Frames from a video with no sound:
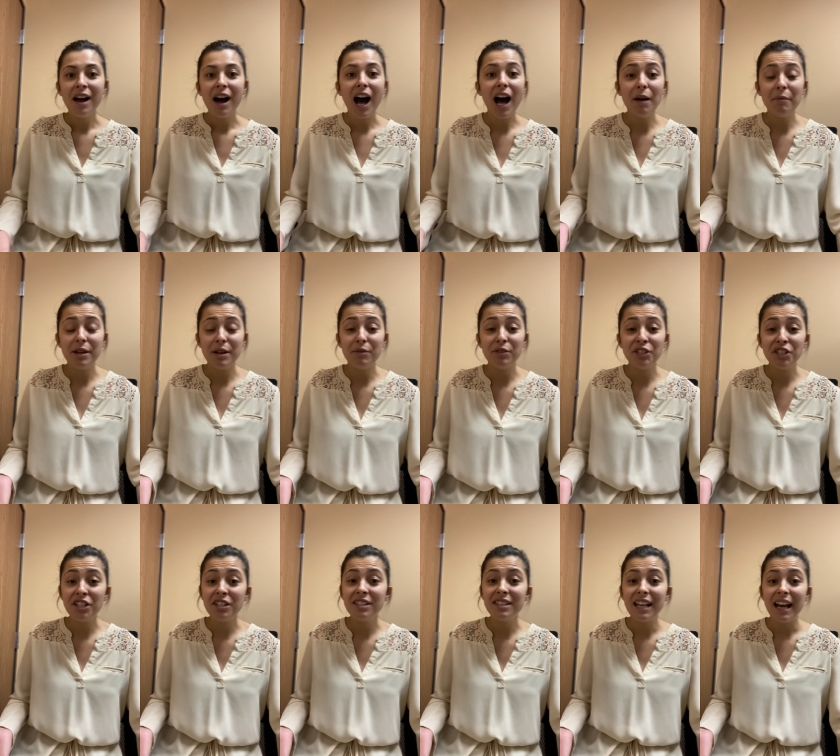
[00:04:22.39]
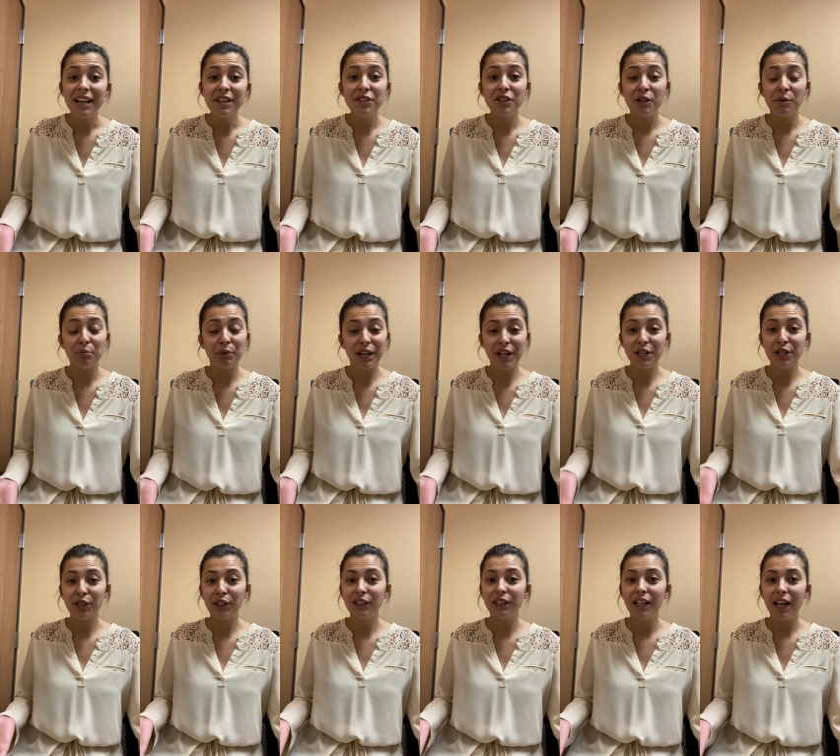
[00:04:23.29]
Um, it was just said to bring
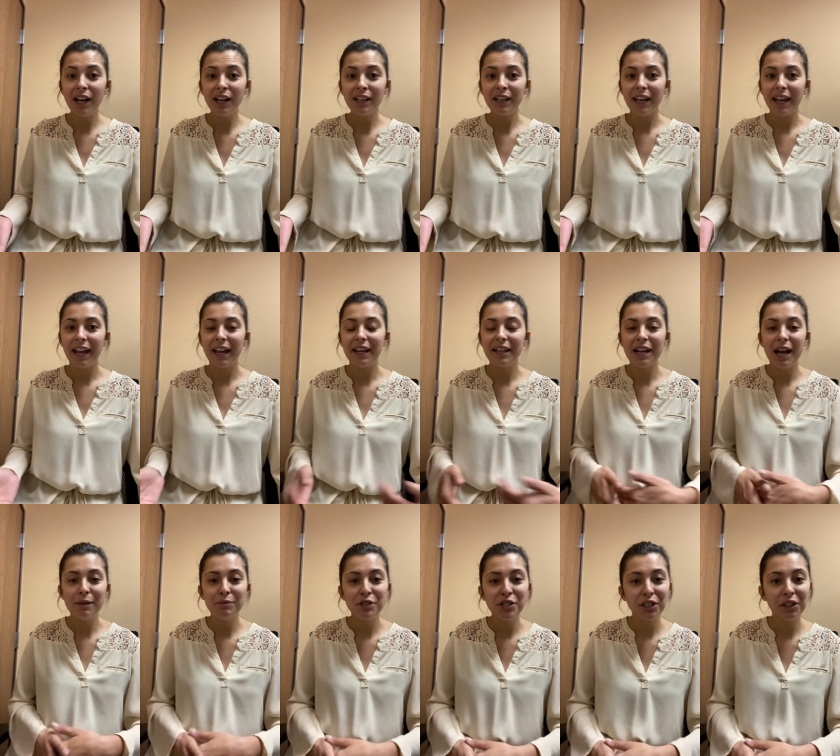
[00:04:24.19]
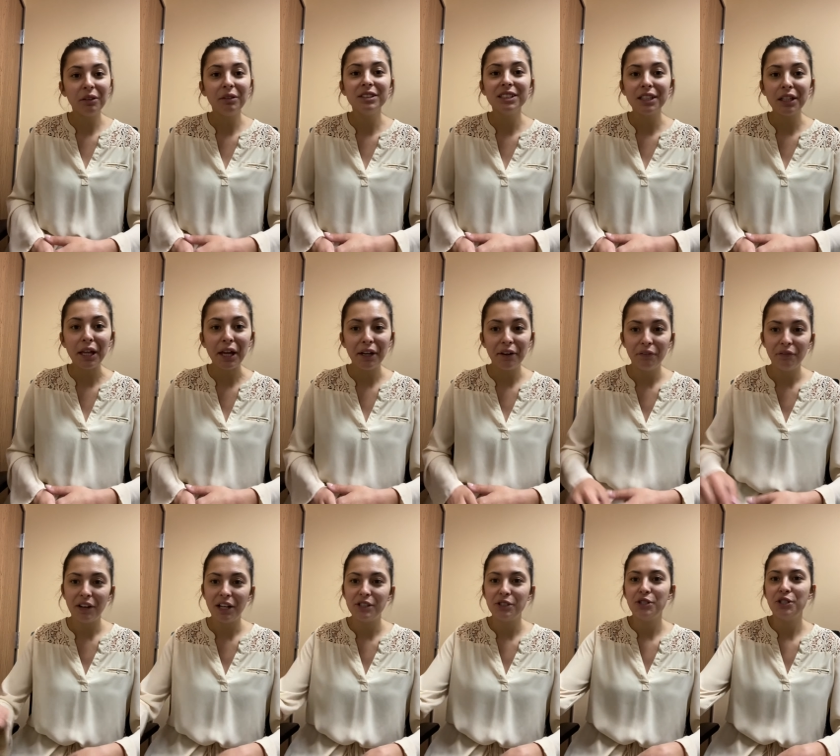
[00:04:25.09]
good luck, and I'm sure it was a lot of
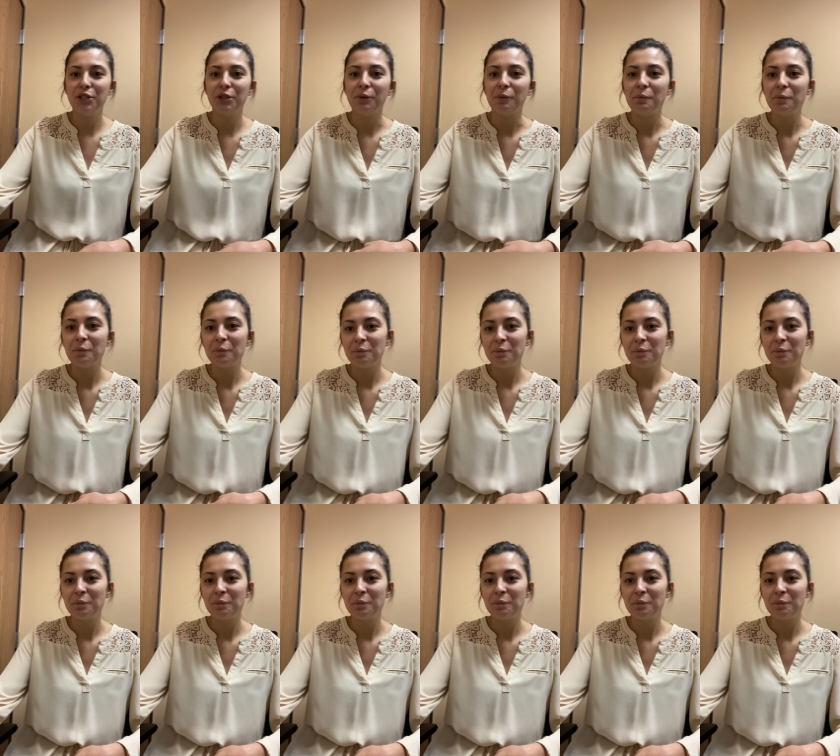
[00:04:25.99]
fun too.